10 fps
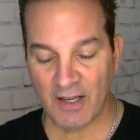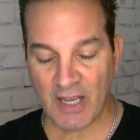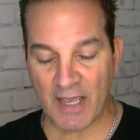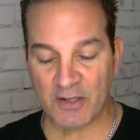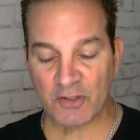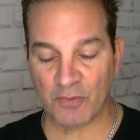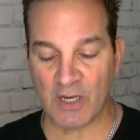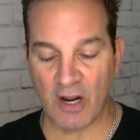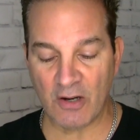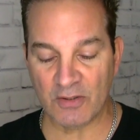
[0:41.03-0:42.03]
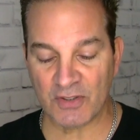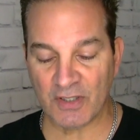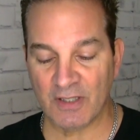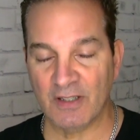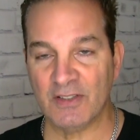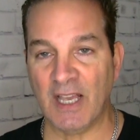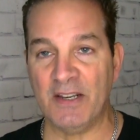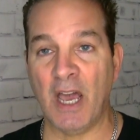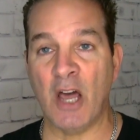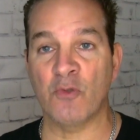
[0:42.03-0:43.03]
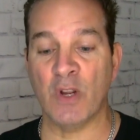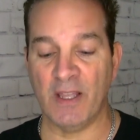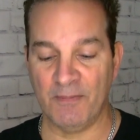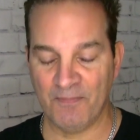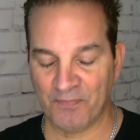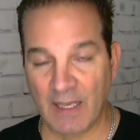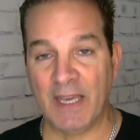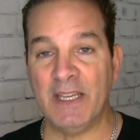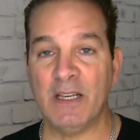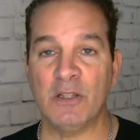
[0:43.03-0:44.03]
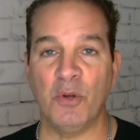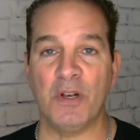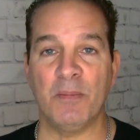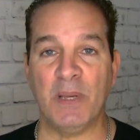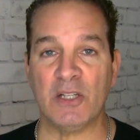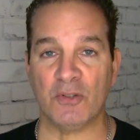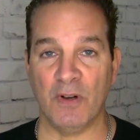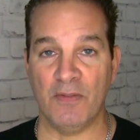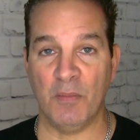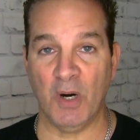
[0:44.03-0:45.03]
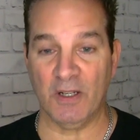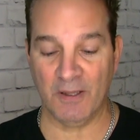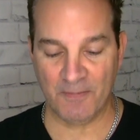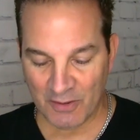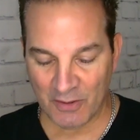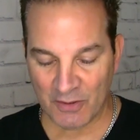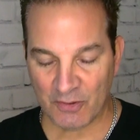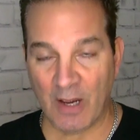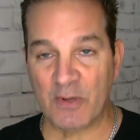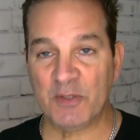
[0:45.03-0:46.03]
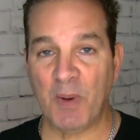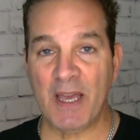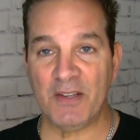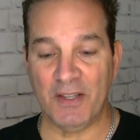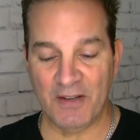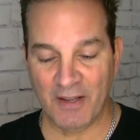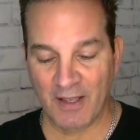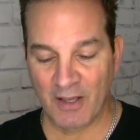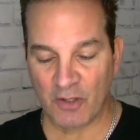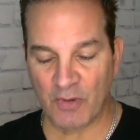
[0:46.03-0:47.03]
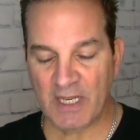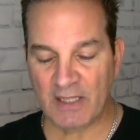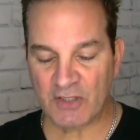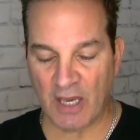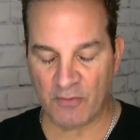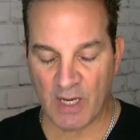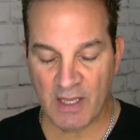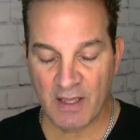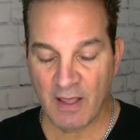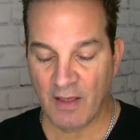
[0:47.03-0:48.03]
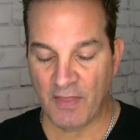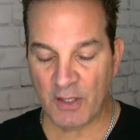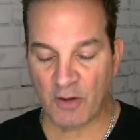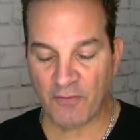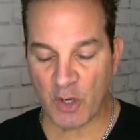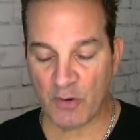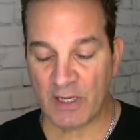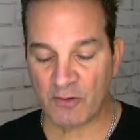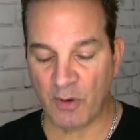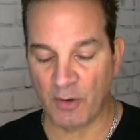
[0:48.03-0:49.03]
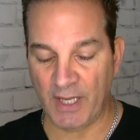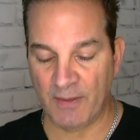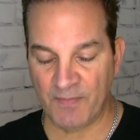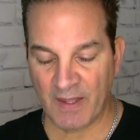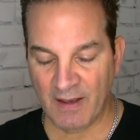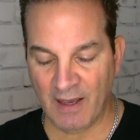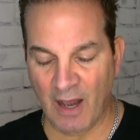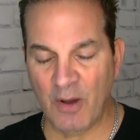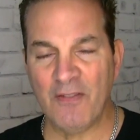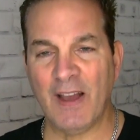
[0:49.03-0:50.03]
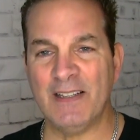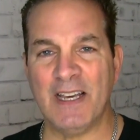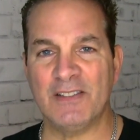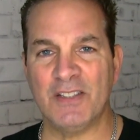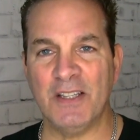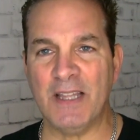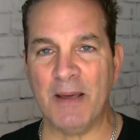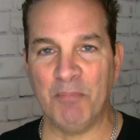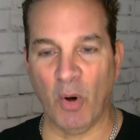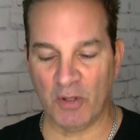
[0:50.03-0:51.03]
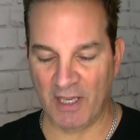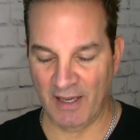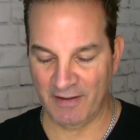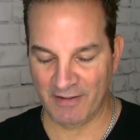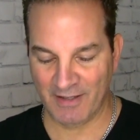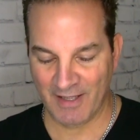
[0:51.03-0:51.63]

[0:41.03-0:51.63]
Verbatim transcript: Kindest regards, signed Henri, and he included a picture of the mug. So I responded, Greetings, Henri. Thank you for your inquiry. How have I not seen that bowl yet?